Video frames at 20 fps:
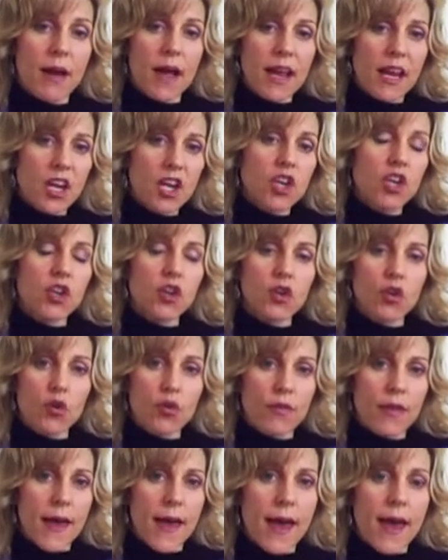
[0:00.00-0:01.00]
I knew
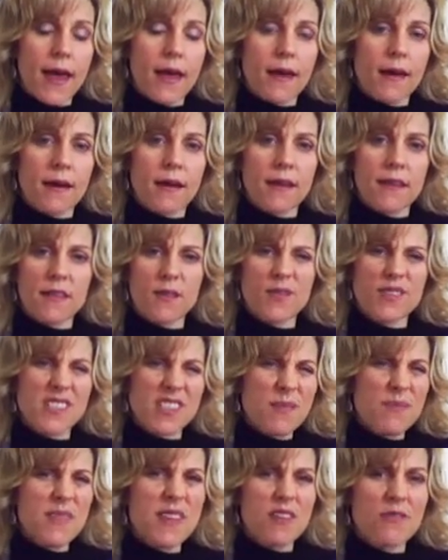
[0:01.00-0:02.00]
that there was
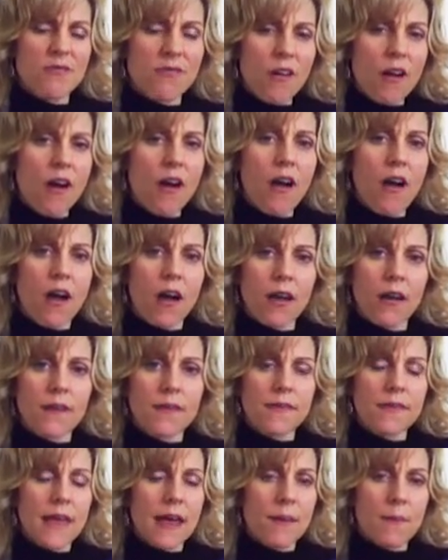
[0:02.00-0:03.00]
something wrong
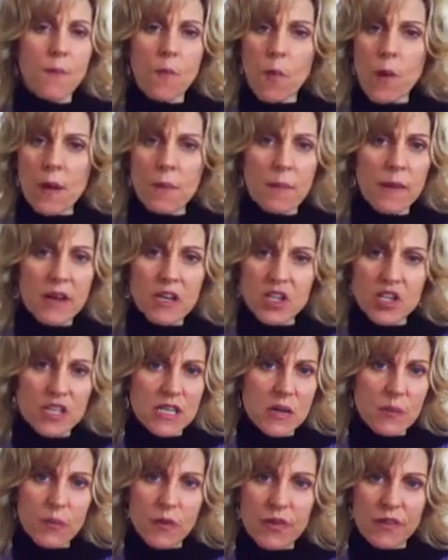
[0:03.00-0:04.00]
that went much
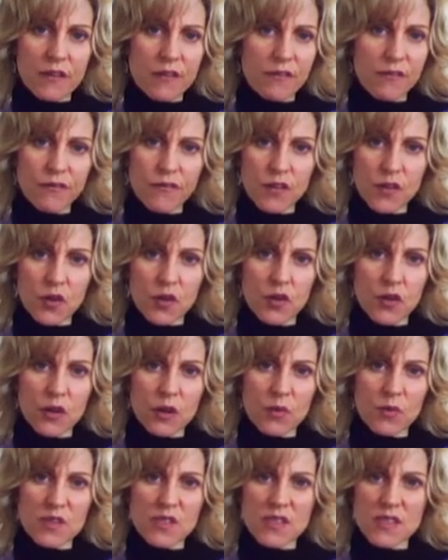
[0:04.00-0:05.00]
deeper than food.
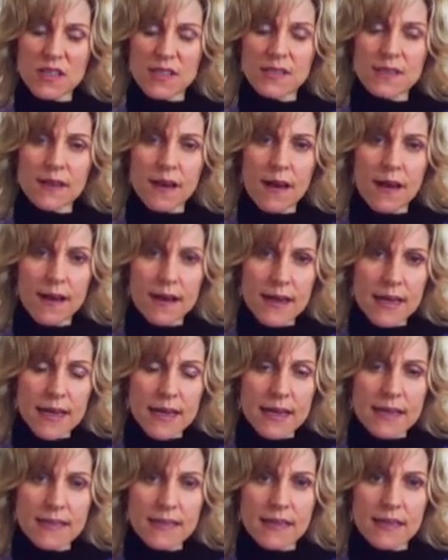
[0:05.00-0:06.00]
It was this
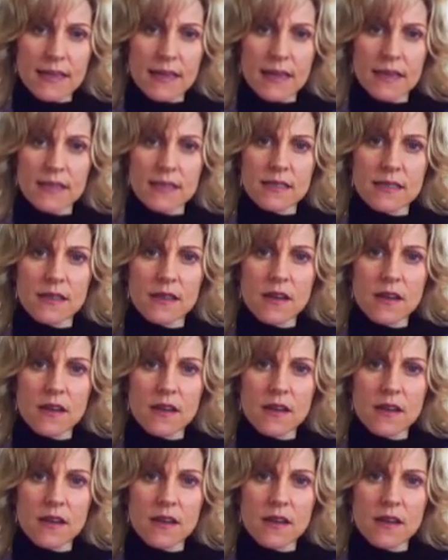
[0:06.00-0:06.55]
uneasiness,